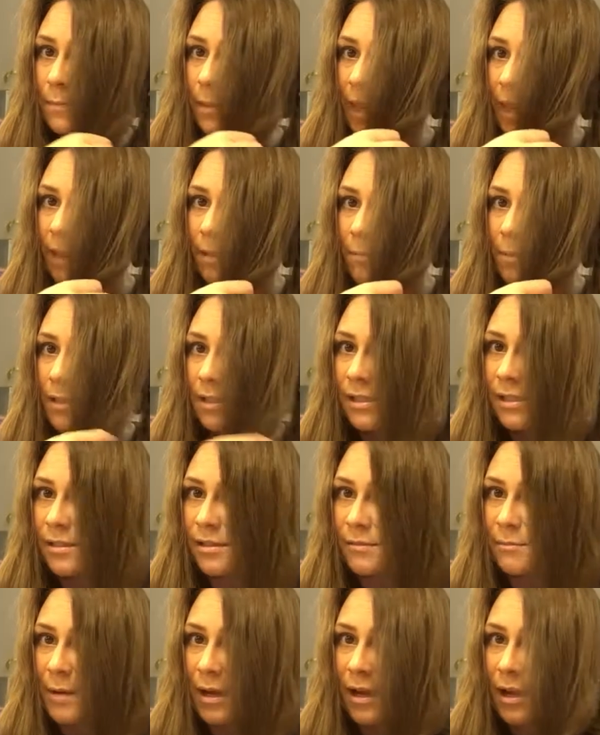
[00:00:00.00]
back pieces
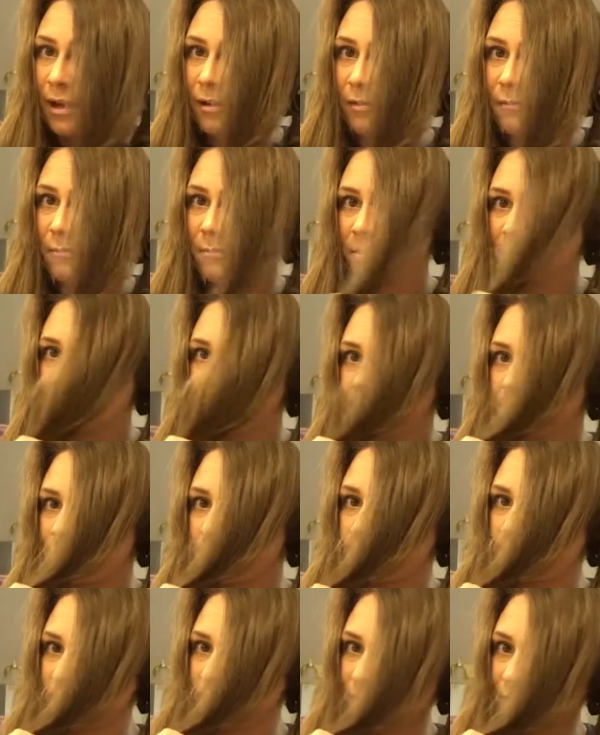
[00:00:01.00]
of my hair,
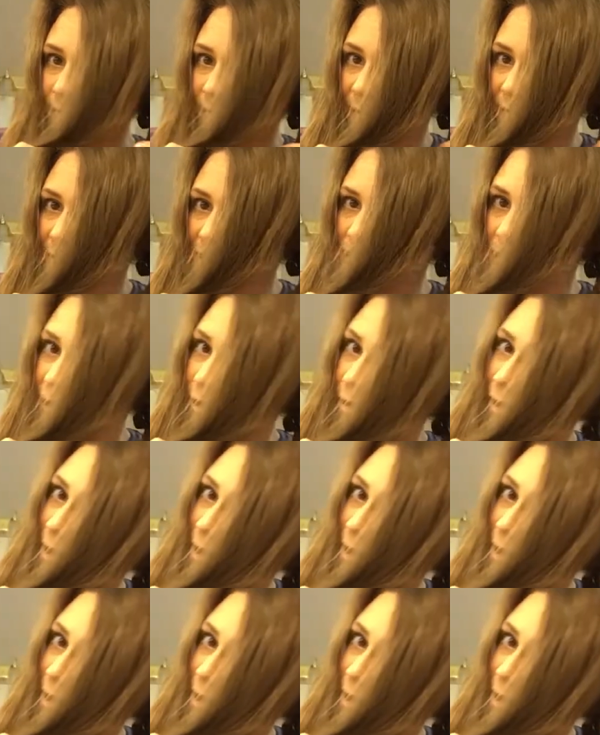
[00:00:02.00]
did you